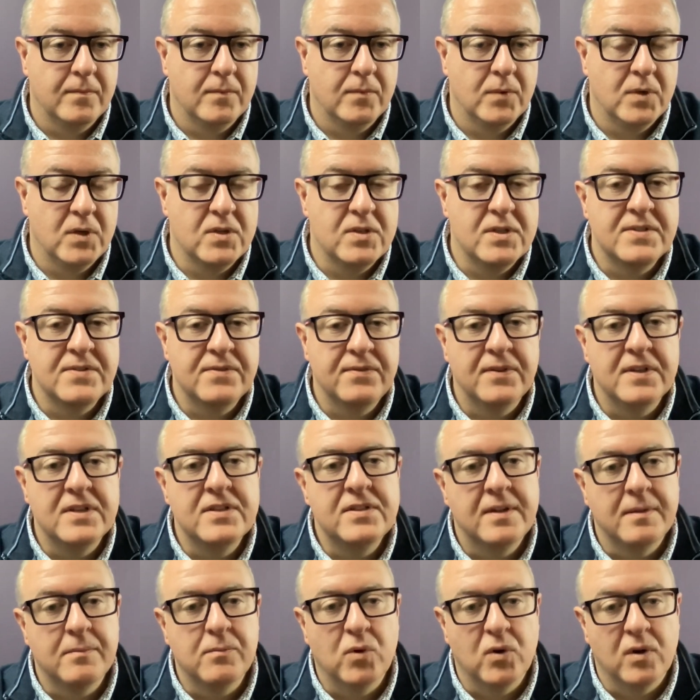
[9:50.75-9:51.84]
You're just
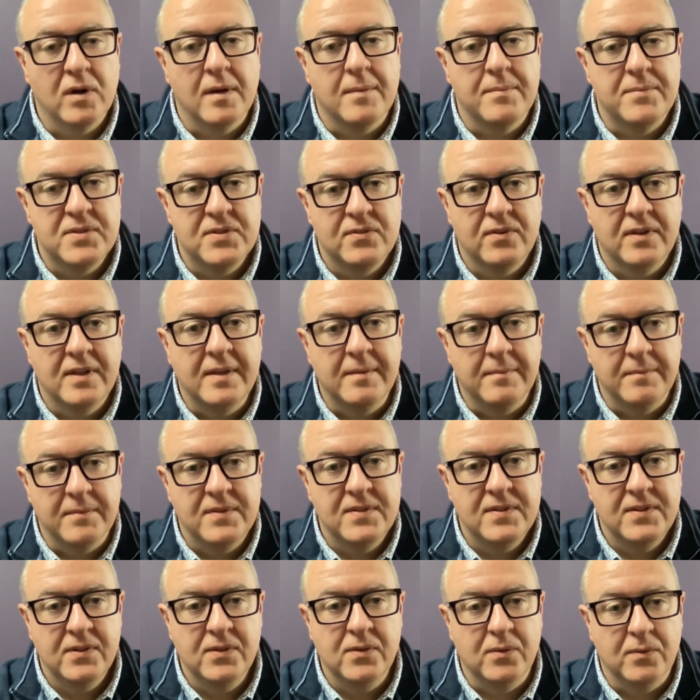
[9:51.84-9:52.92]
fishing more upstream
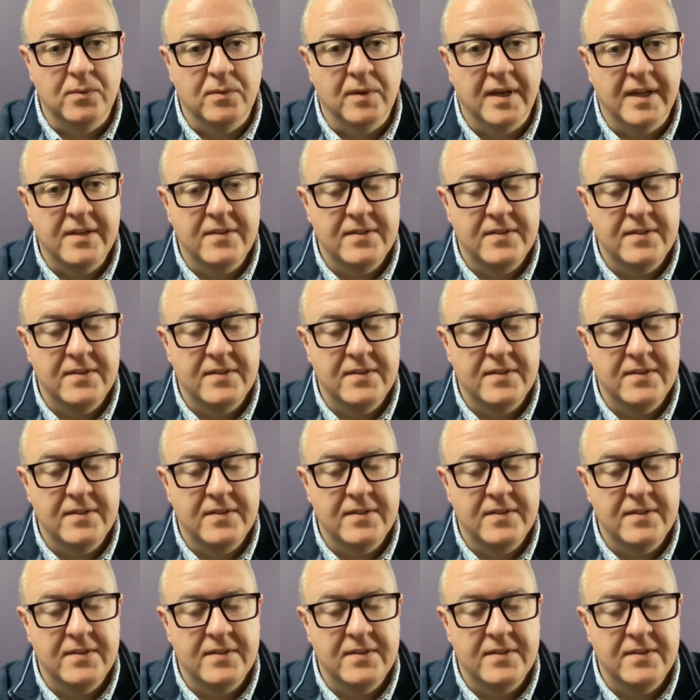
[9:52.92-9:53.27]
too, right?